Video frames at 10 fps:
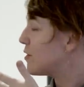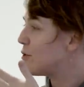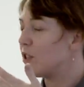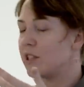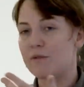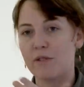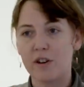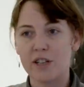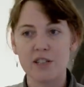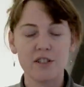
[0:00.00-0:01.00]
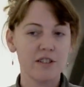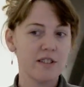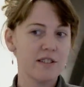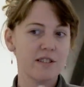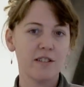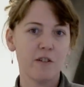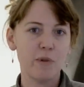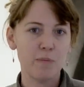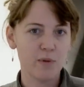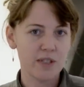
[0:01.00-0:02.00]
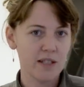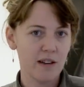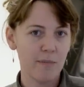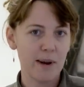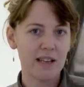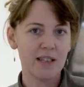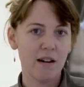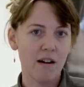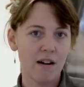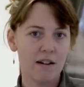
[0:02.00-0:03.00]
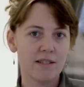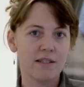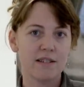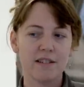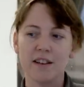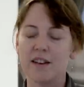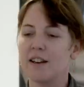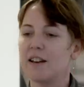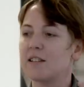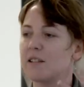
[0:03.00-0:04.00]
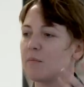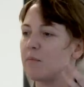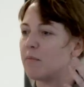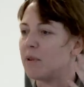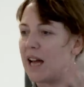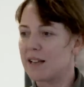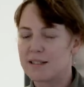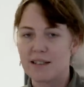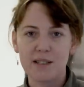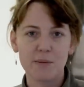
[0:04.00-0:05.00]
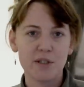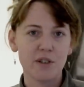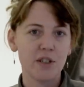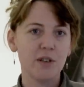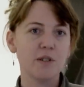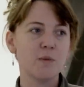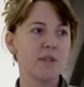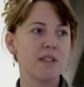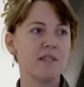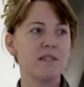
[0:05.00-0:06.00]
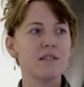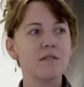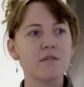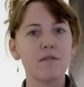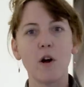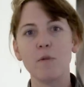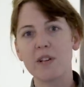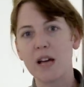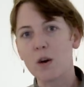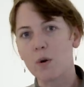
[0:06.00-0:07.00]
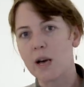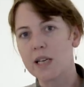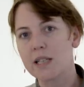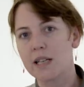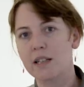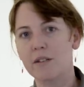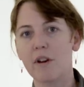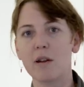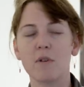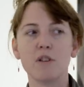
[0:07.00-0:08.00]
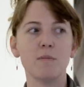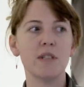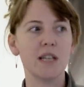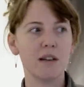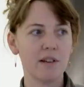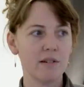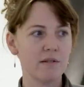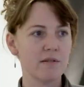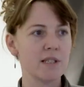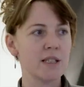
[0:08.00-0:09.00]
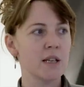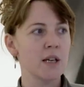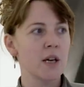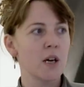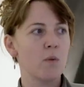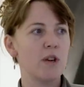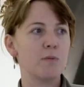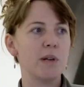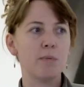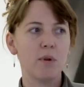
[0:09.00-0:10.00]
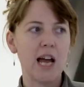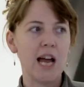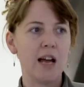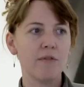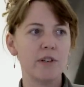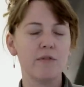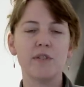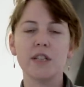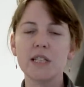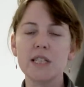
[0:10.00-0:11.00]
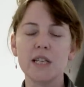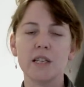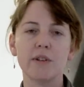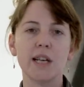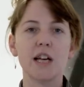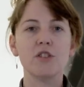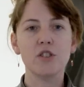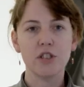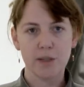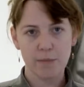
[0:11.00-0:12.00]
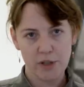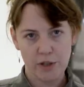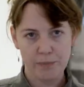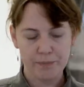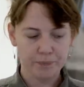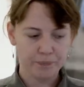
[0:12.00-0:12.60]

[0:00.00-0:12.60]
street furniture, there's the stuff we put in our backyards, the plastics which are used within sort of home decorating. They're very much materials which people have an affinity and a relationship to.